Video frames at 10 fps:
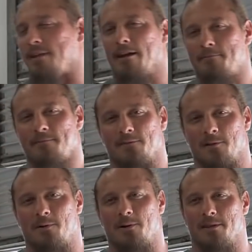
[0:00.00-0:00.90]
Yeah, if
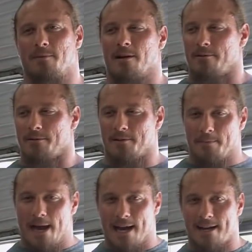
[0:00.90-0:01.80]
you're pulling the bar in with
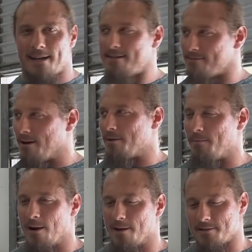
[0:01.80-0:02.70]
your back while the
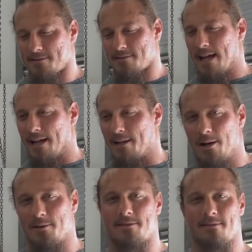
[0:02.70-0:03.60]
bar is getting
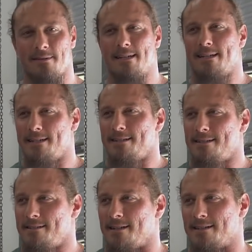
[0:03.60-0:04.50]
close,
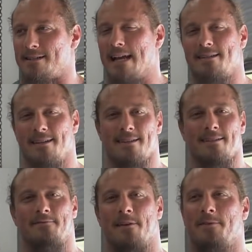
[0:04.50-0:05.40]
because the tendency
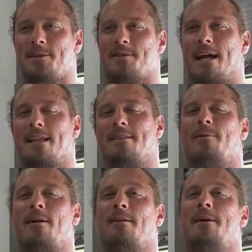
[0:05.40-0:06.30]
is if you just kind of let the
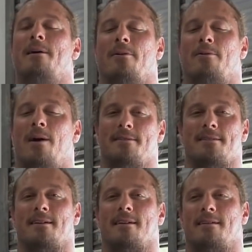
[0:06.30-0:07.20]
bar come down where it
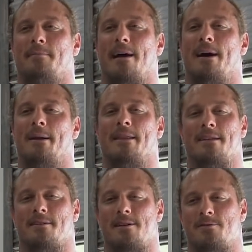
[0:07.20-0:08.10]
wants, it's going to come down and
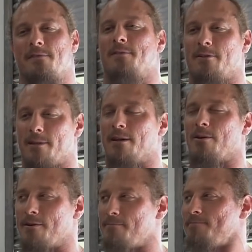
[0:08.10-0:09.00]
then it's going to drift a little bit
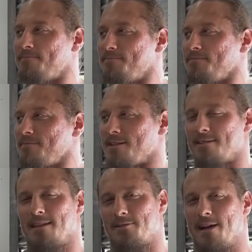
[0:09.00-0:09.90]
lower,
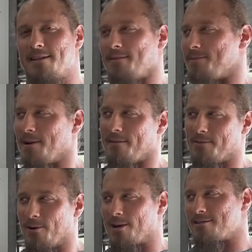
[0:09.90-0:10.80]
because then the triceps don't have
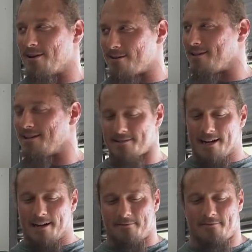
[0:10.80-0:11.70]
to work as hard. They just
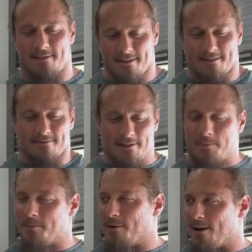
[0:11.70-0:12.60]
kind of
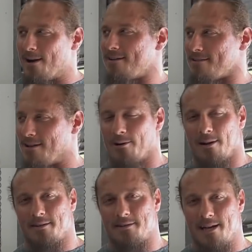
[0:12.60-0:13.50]
dump the bar
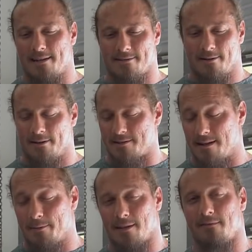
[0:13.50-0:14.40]
lower on the chest or on the
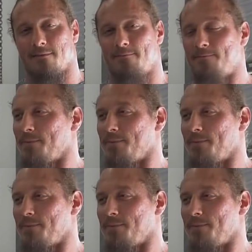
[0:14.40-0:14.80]
stomach even.